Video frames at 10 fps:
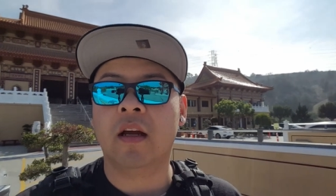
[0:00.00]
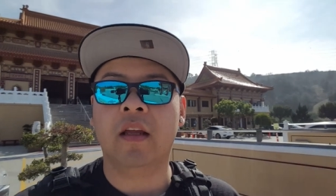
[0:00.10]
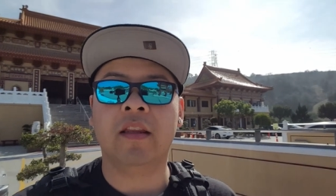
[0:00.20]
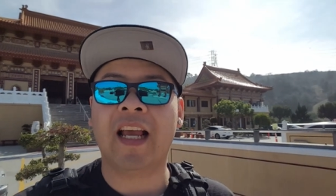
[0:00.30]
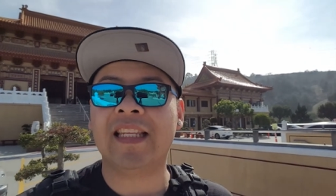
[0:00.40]

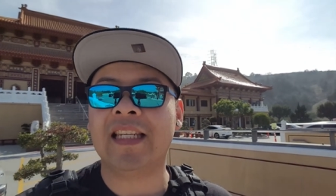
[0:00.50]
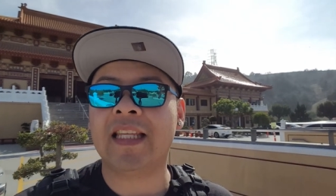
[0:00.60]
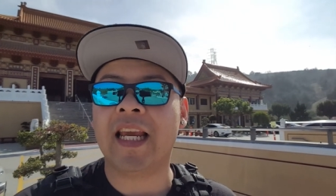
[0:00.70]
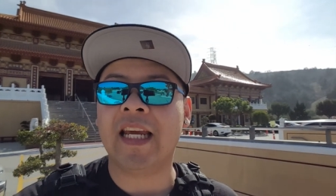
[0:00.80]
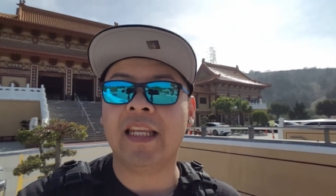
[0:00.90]
in
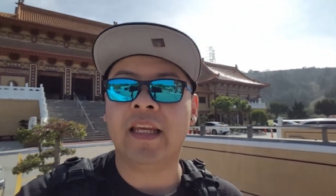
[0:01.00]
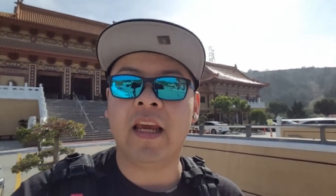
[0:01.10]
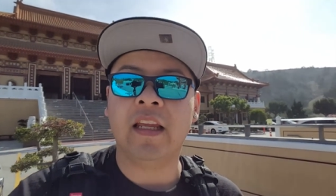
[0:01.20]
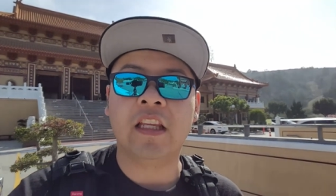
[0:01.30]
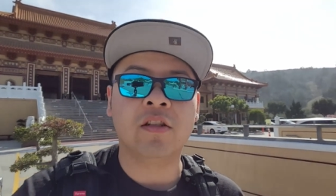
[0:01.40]

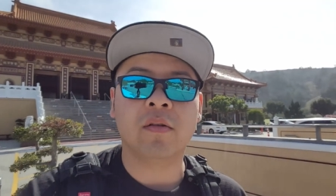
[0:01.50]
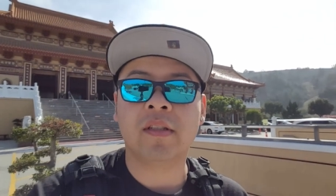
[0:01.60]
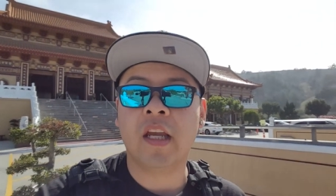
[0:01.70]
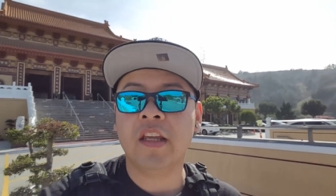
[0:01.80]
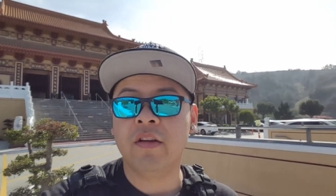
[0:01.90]
1988. It took
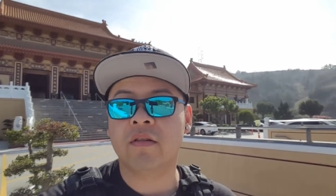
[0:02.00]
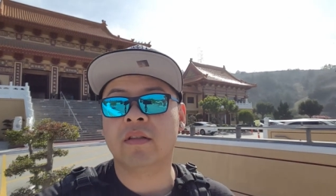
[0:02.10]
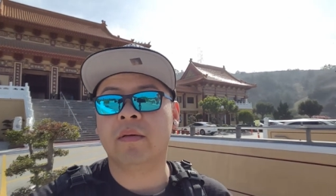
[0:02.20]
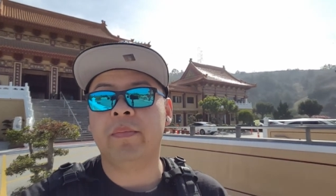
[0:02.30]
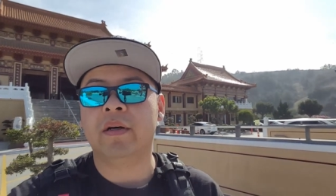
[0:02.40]
10
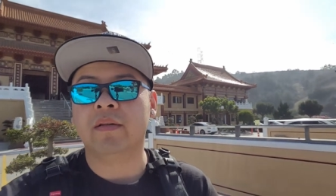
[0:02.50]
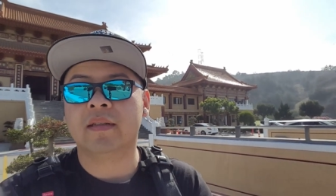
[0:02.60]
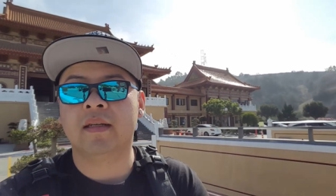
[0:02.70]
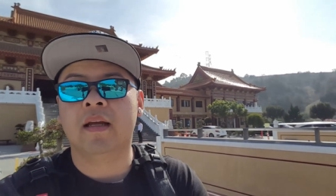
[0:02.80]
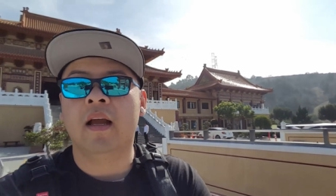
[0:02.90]
years to build.